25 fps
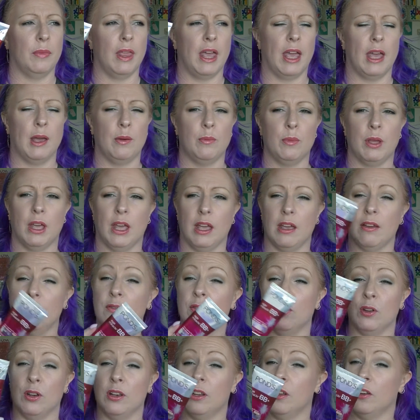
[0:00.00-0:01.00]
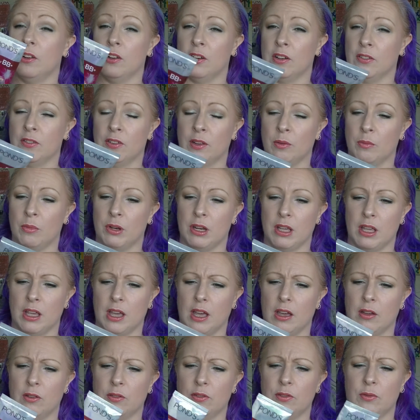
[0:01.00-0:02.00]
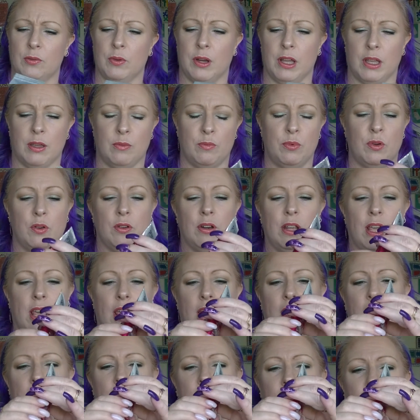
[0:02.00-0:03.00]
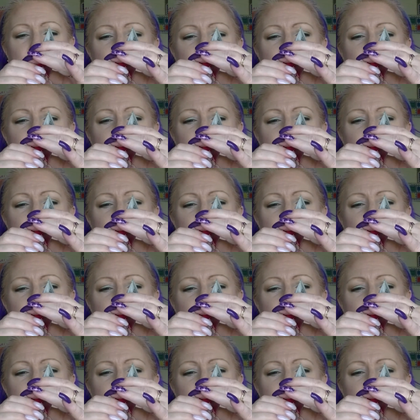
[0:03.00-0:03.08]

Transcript: Amber Air Food, learned it off somebody else, where you put air